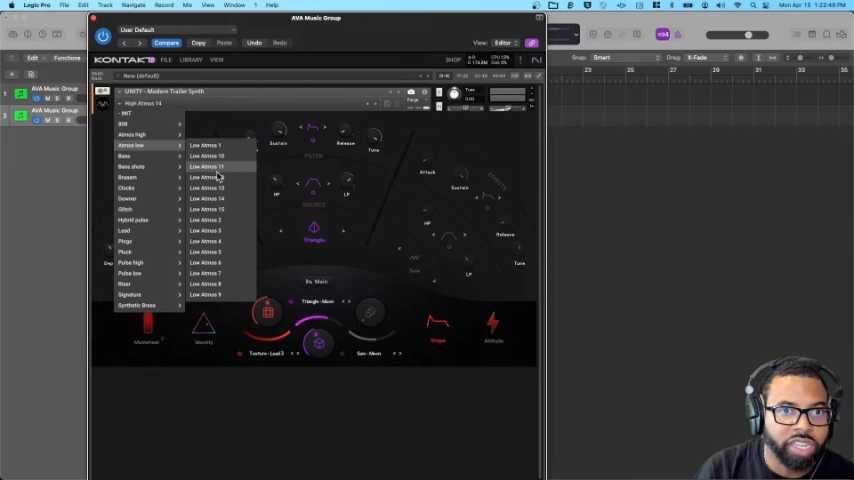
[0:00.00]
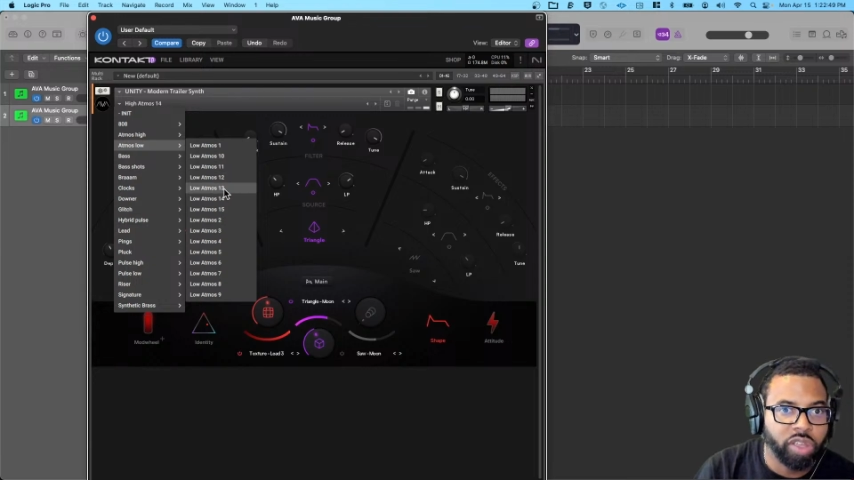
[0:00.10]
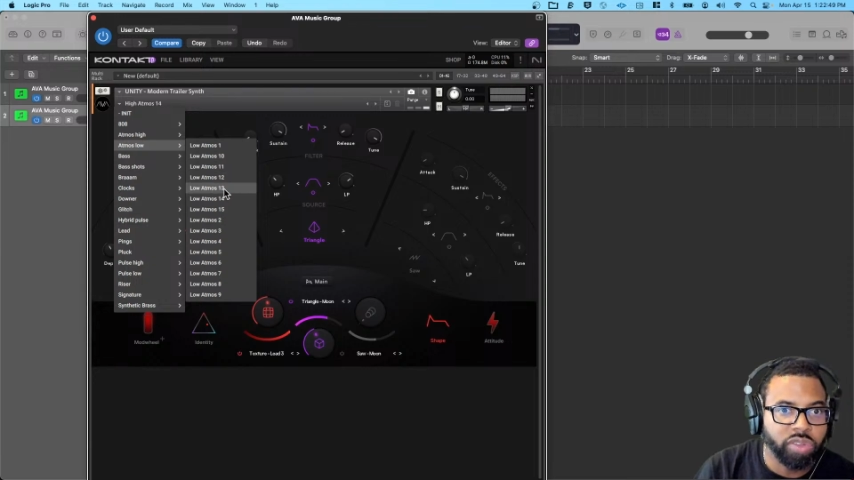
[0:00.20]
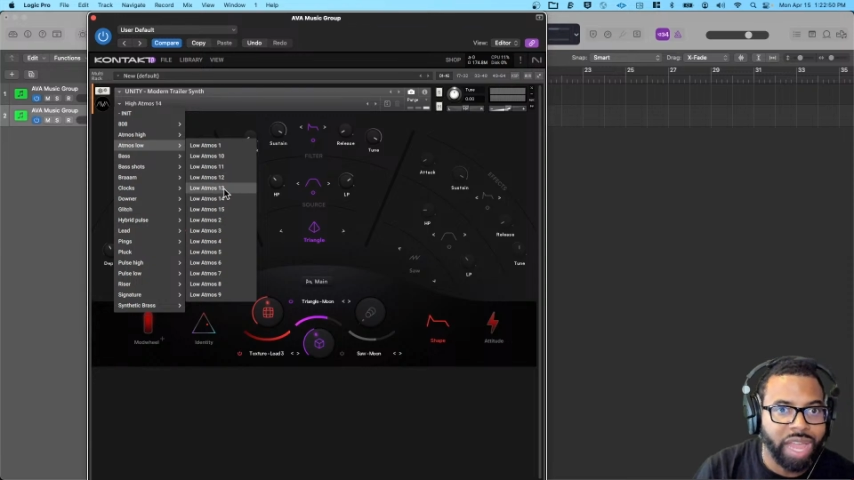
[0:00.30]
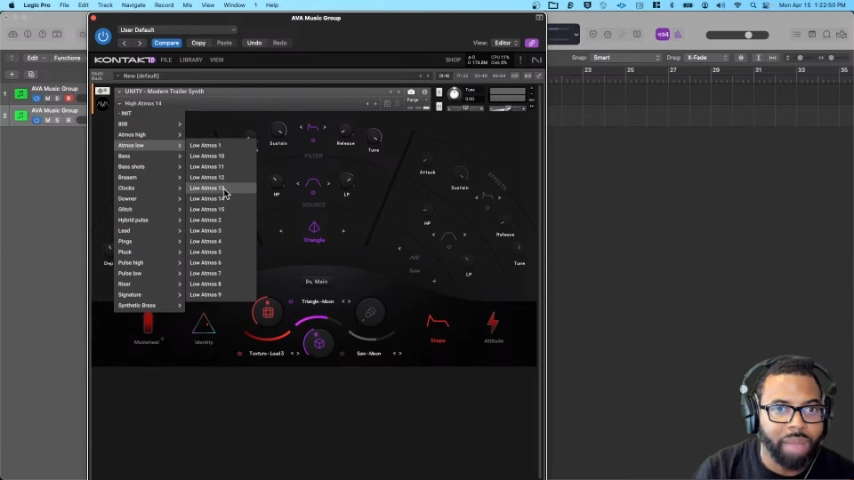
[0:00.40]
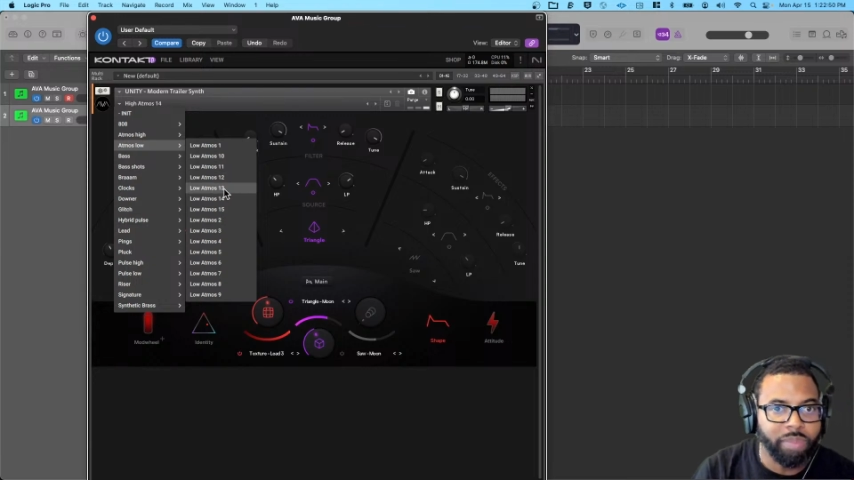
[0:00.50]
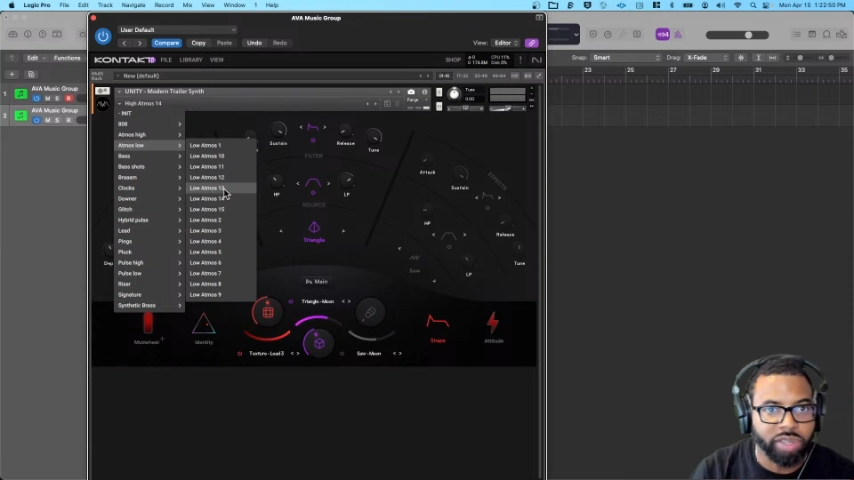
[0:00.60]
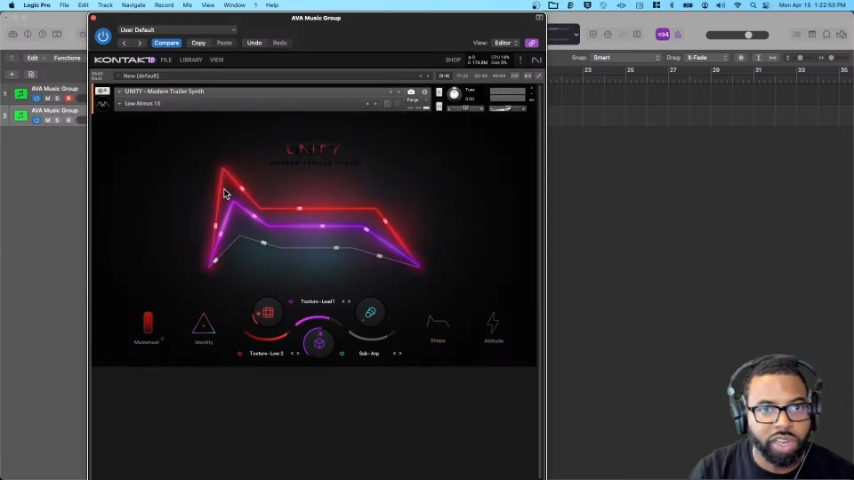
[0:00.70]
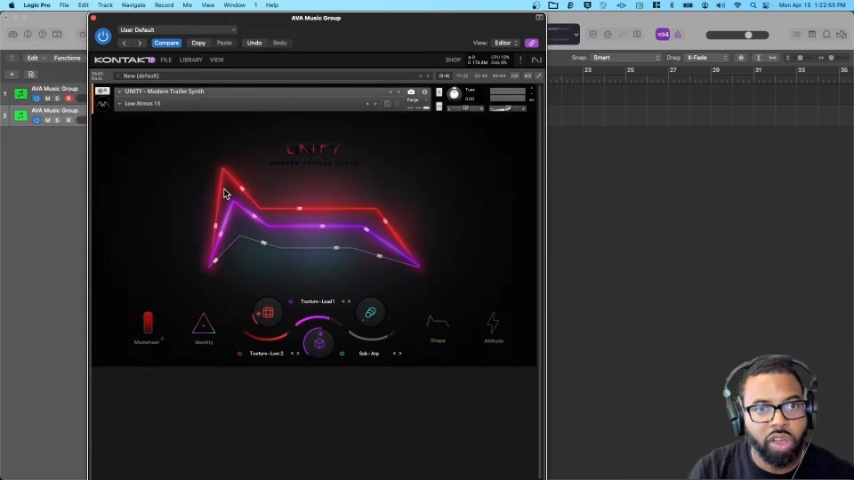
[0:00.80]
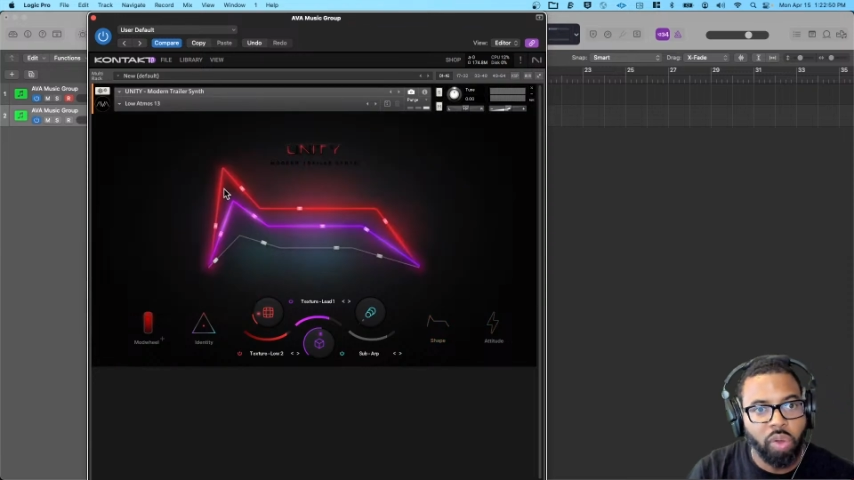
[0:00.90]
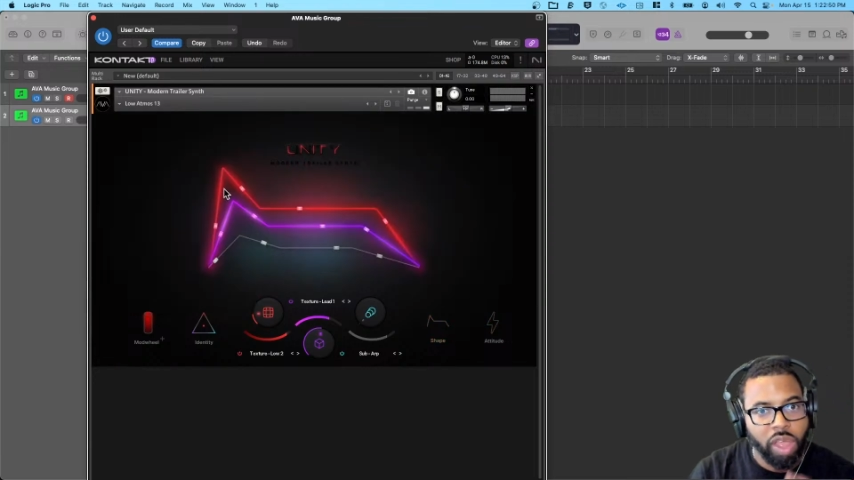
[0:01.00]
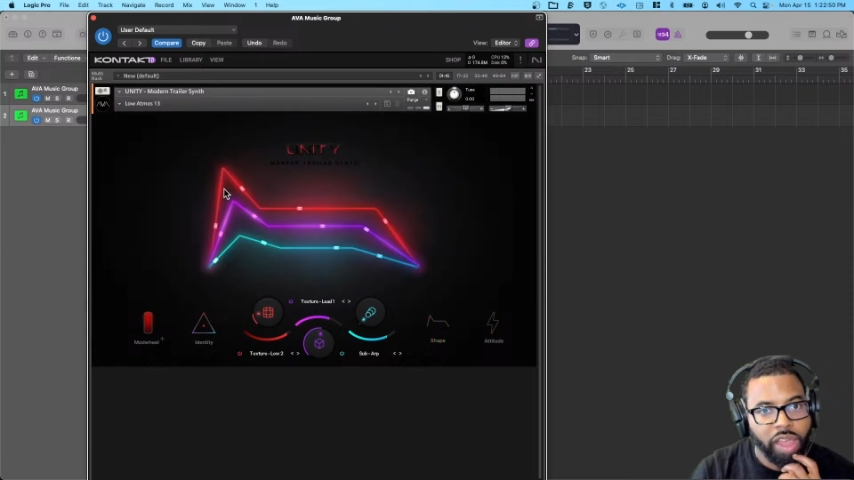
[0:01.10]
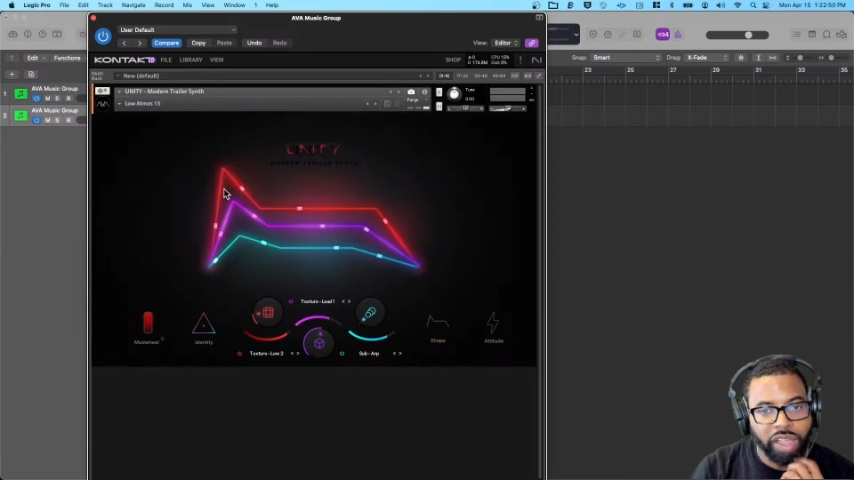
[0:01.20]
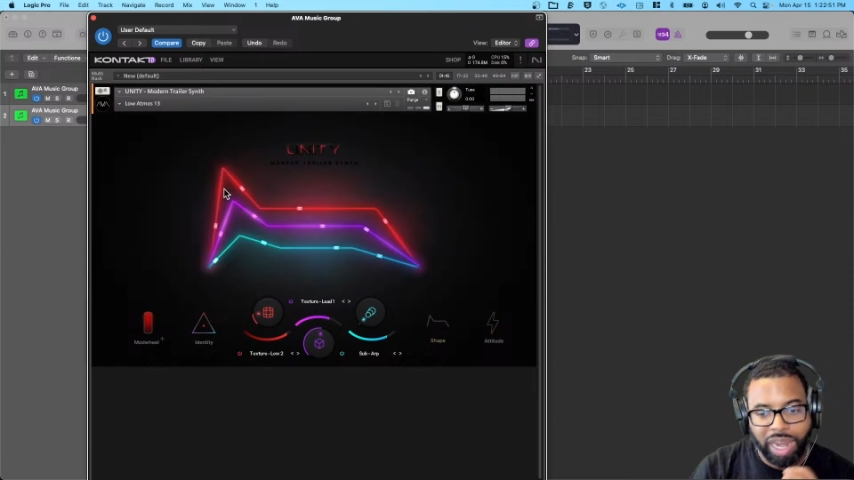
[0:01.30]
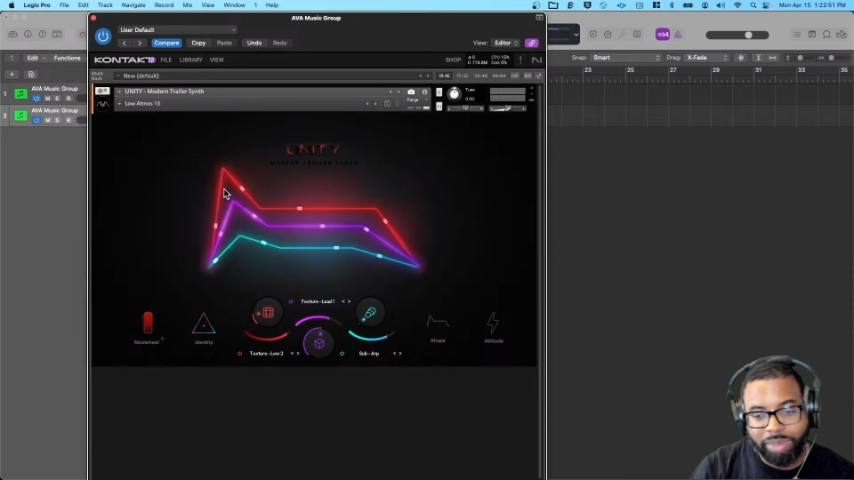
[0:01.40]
go to Atmos low. Again,